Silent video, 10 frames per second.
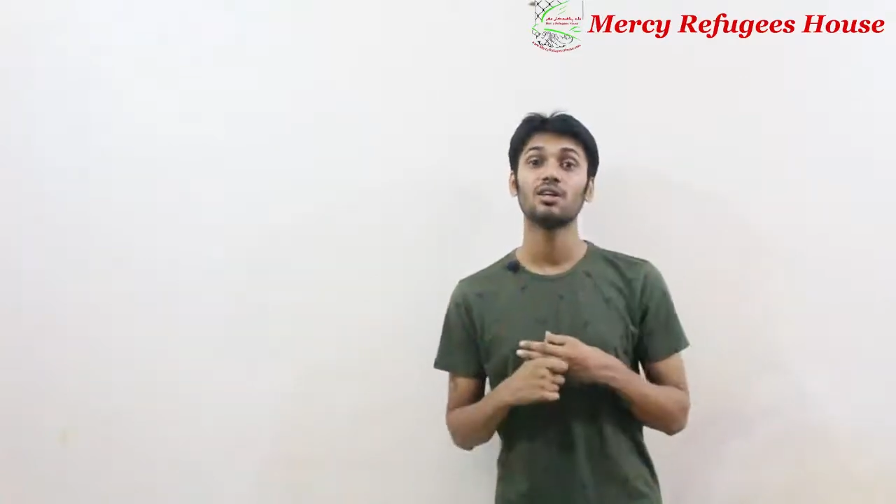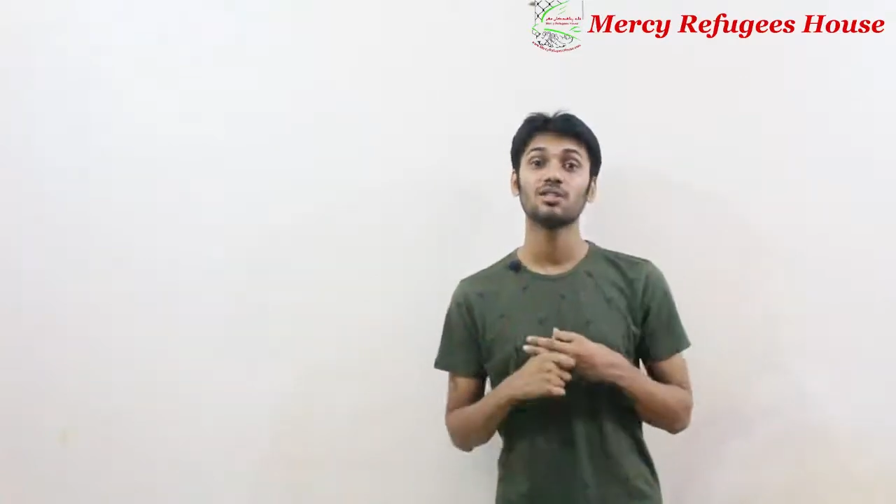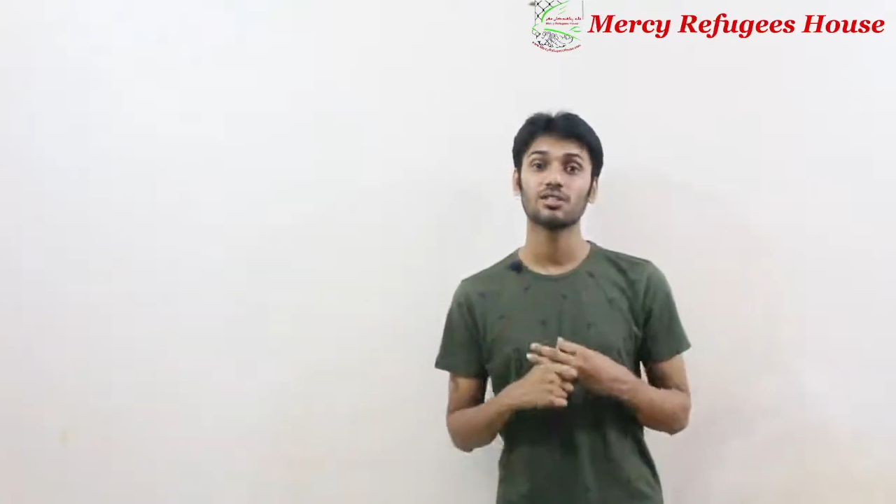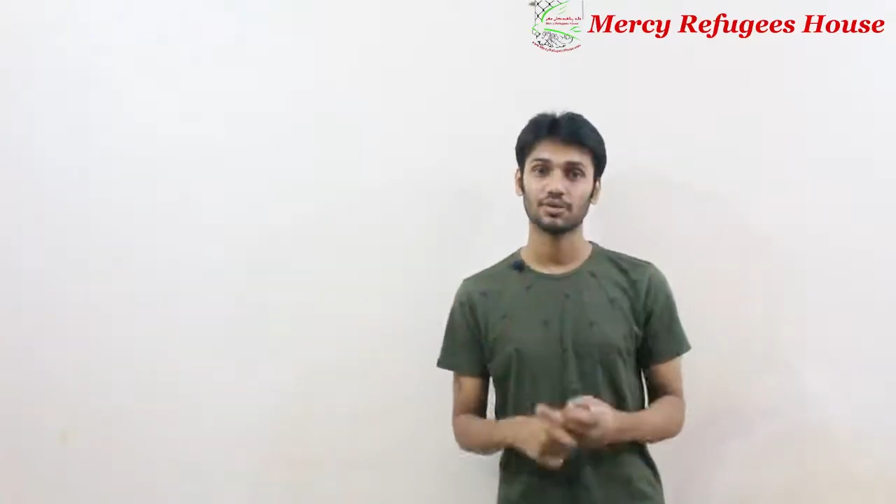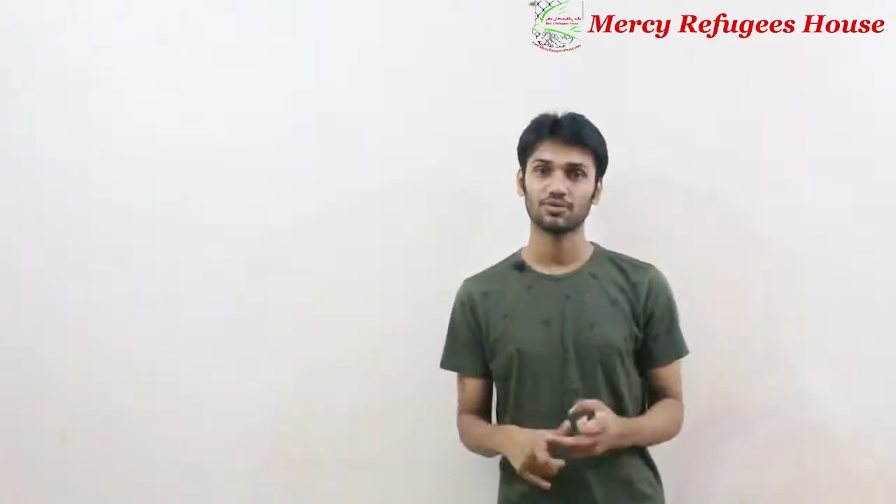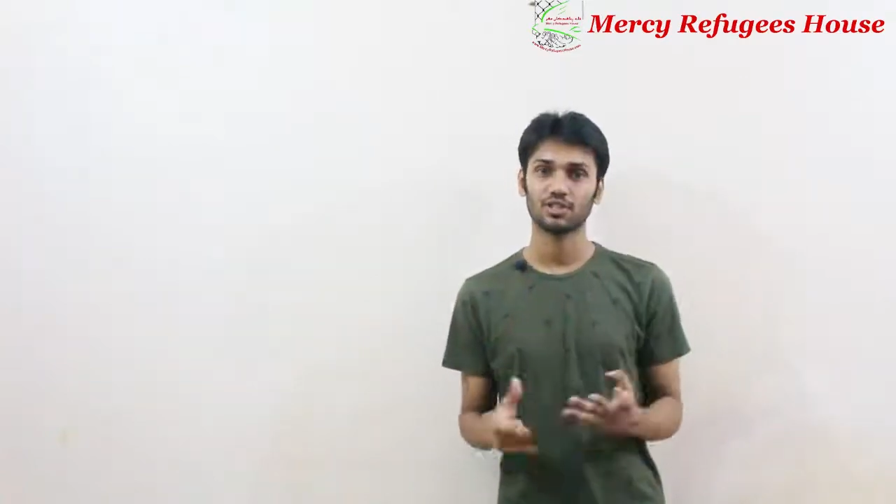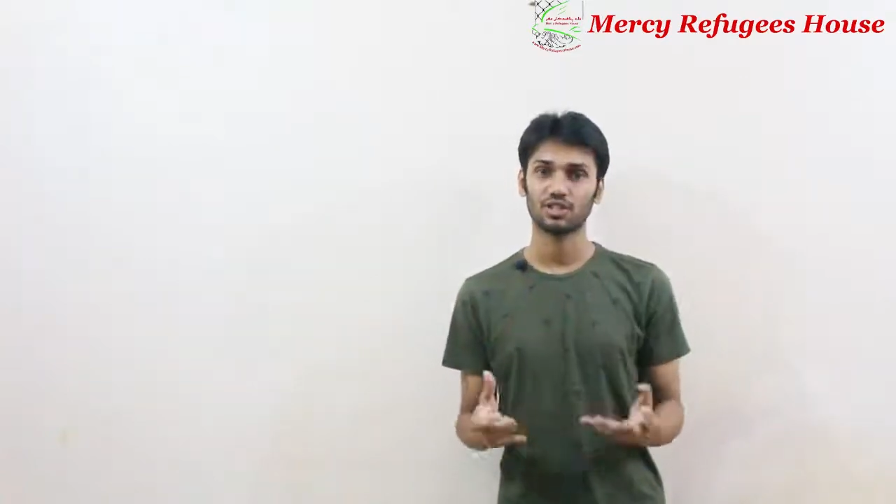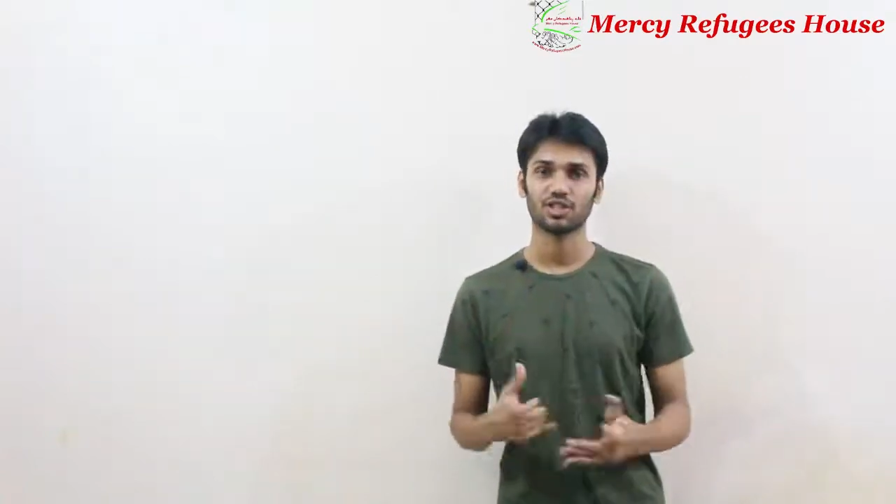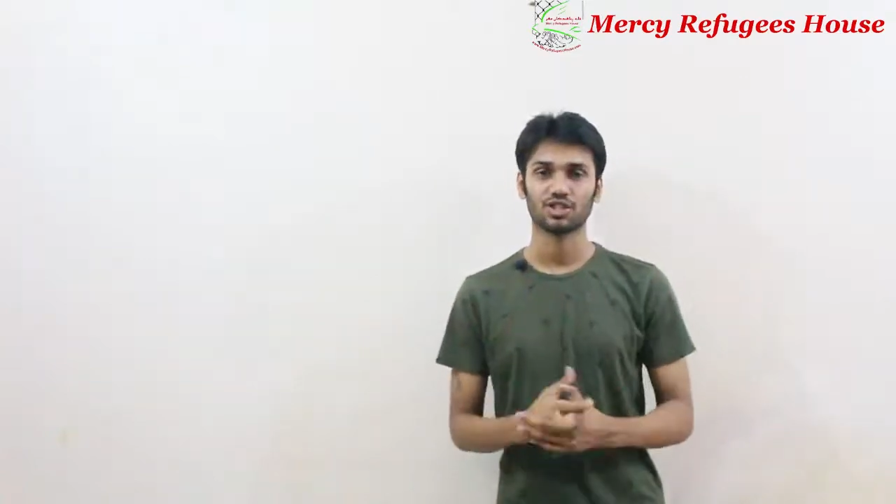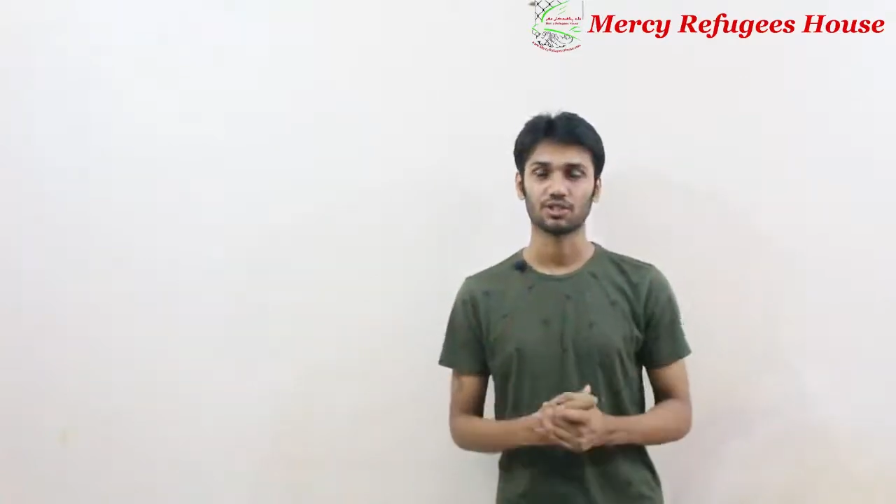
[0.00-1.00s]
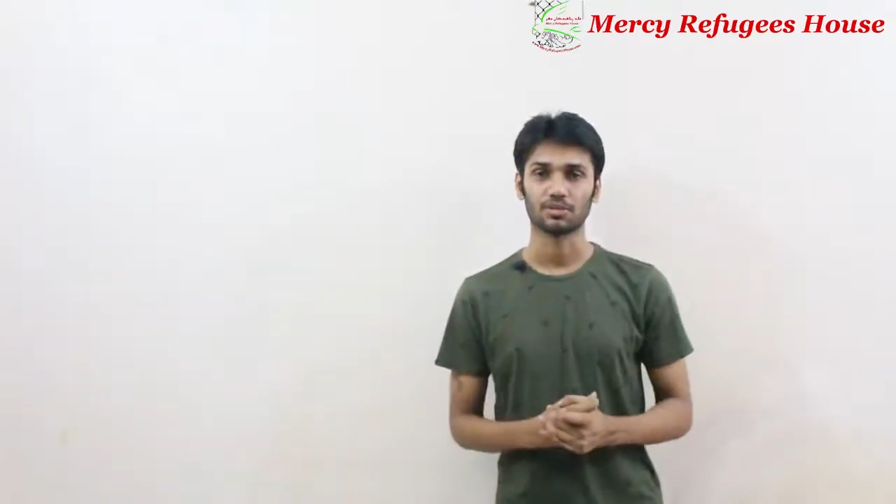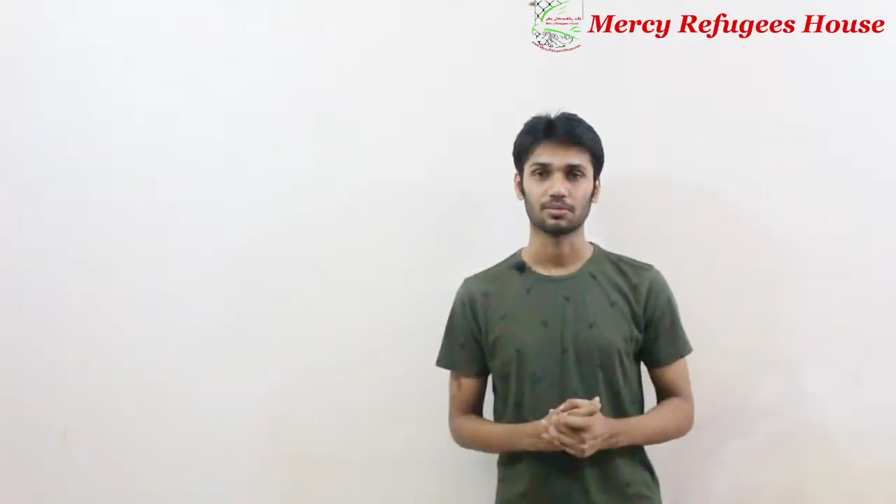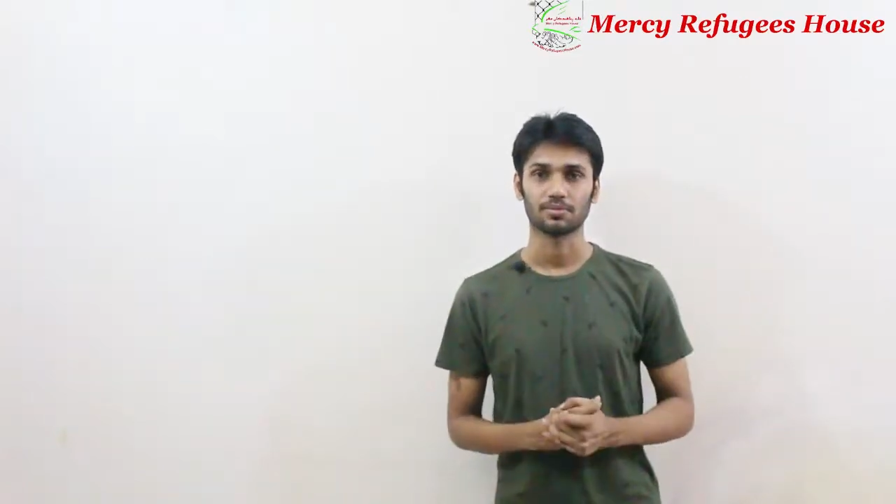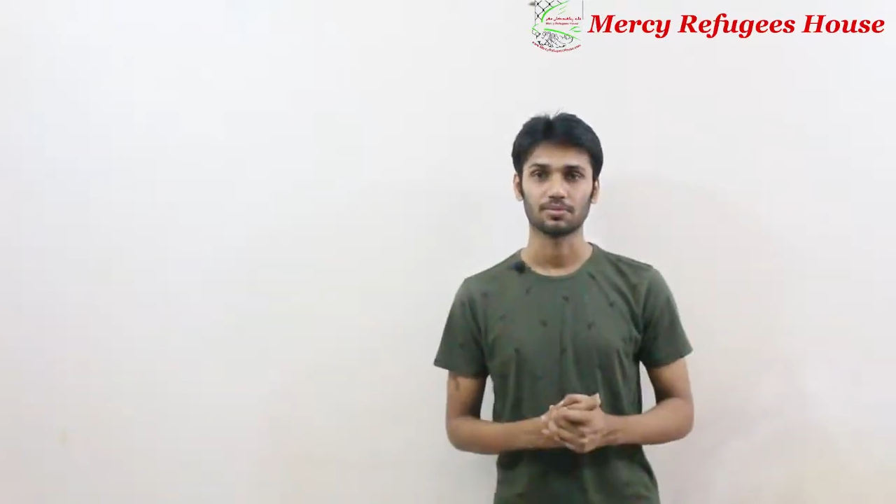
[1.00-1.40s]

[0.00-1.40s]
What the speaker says: subtraction.